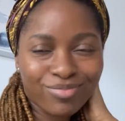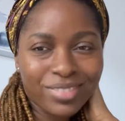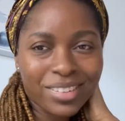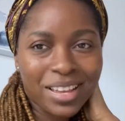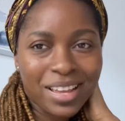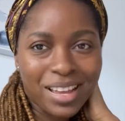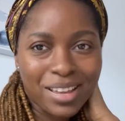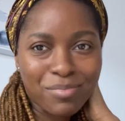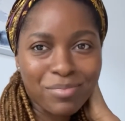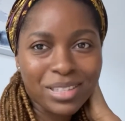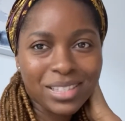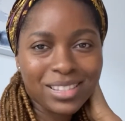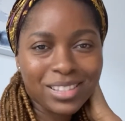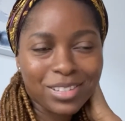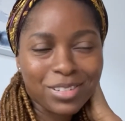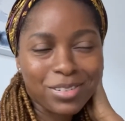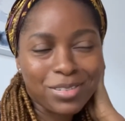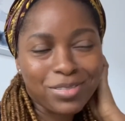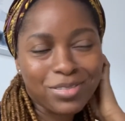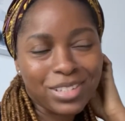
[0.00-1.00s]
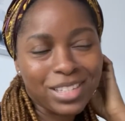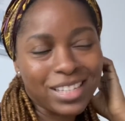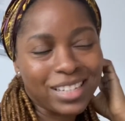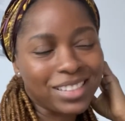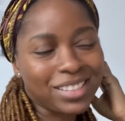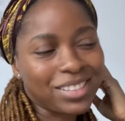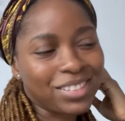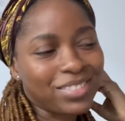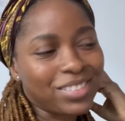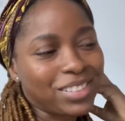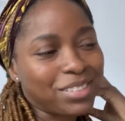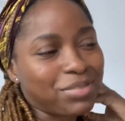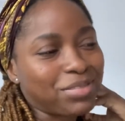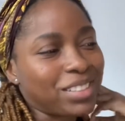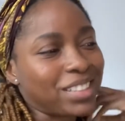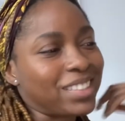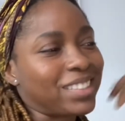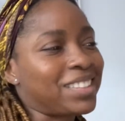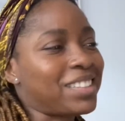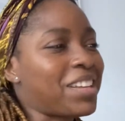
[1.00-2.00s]
miss the convenience of
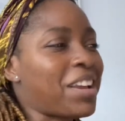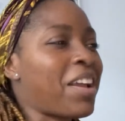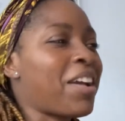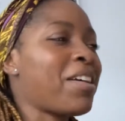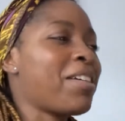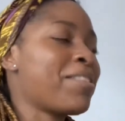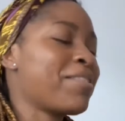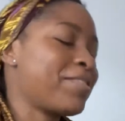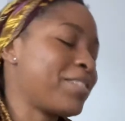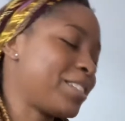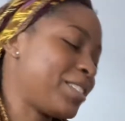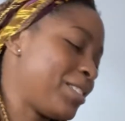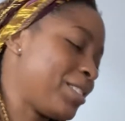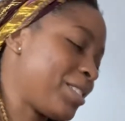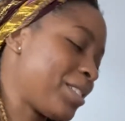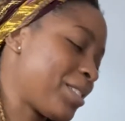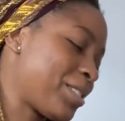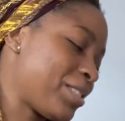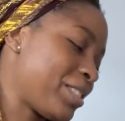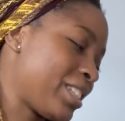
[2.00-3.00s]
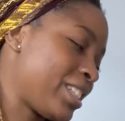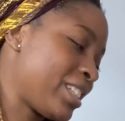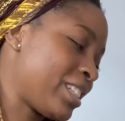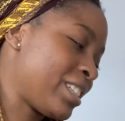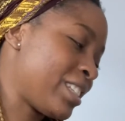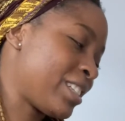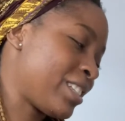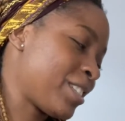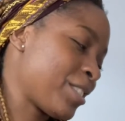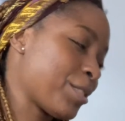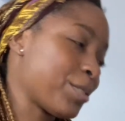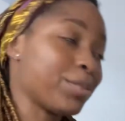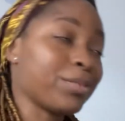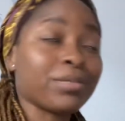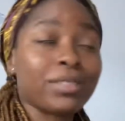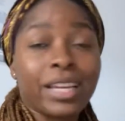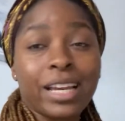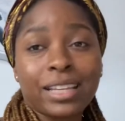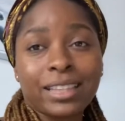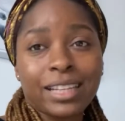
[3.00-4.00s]
Japan for those reasons. So
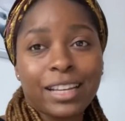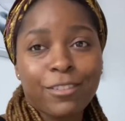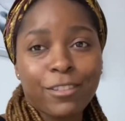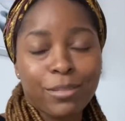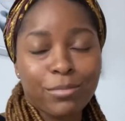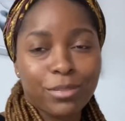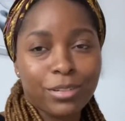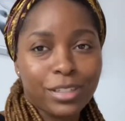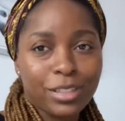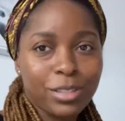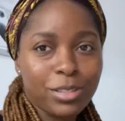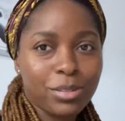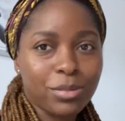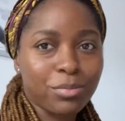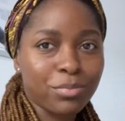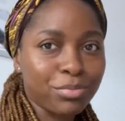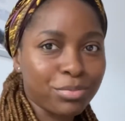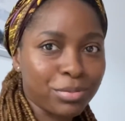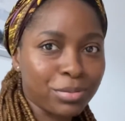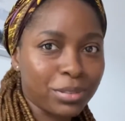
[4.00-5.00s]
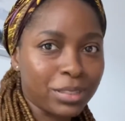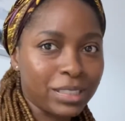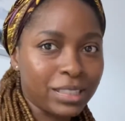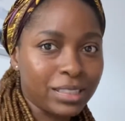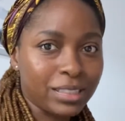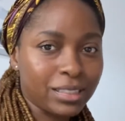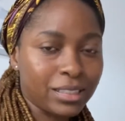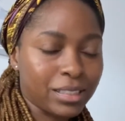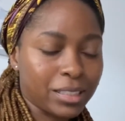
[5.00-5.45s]
yeah, now I'm going to print.